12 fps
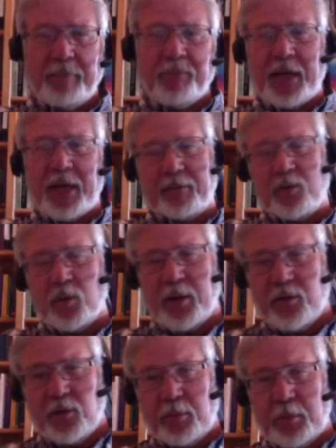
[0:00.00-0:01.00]
out of
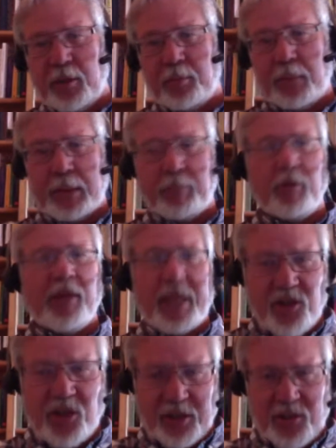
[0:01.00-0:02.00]
22 million people.
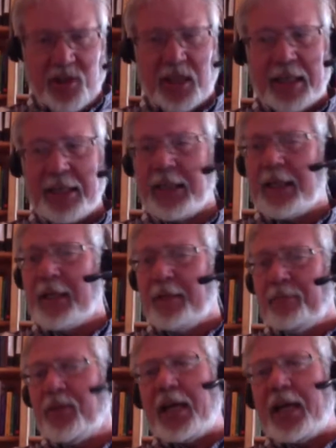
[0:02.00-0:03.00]
That's genocide
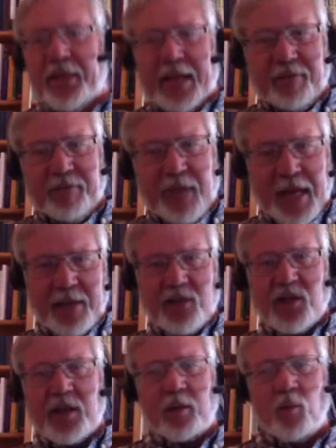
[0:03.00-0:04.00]
and the
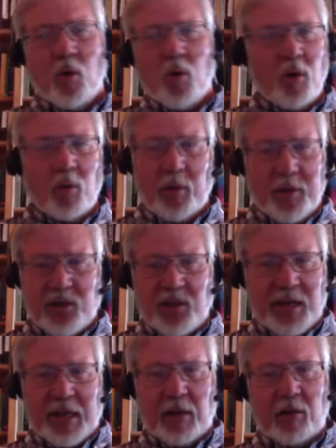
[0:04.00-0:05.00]
Afghanistan war, which is
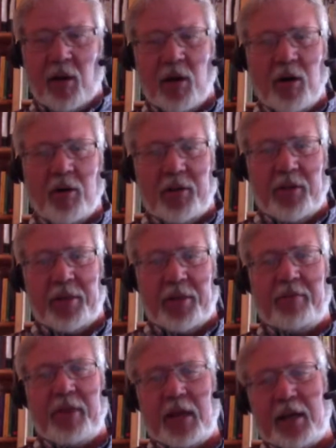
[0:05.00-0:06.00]
now longer than the
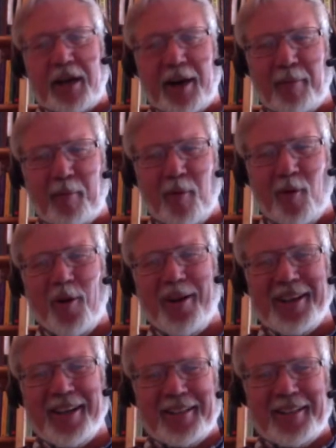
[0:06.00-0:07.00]
Vietnam War.
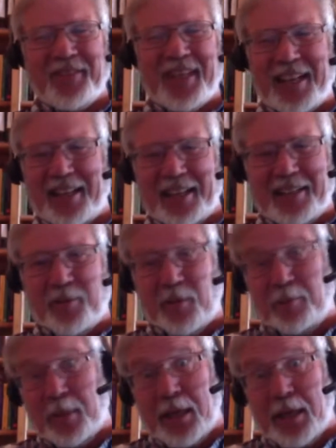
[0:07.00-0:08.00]
I think
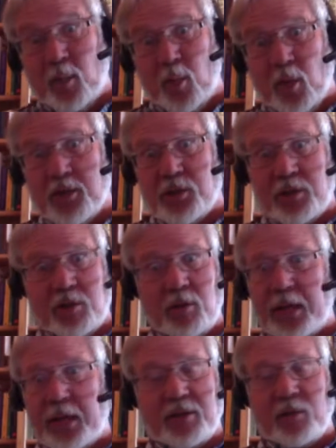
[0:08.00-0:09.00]
we've been at war since
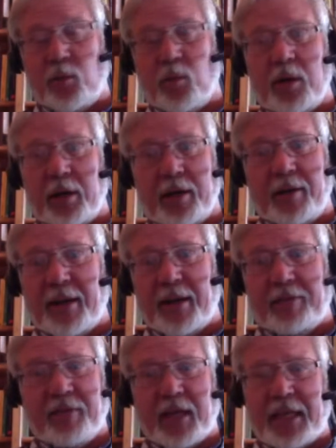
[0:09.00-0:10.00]
2001 in
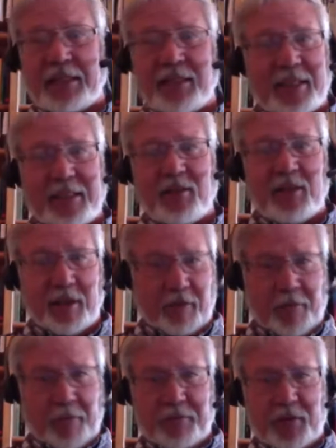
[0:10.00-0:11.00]
Afghanistan, so that's
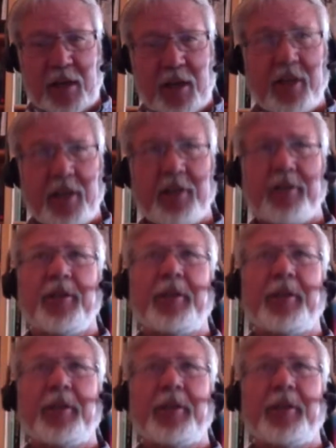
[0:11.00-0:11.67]
15 years,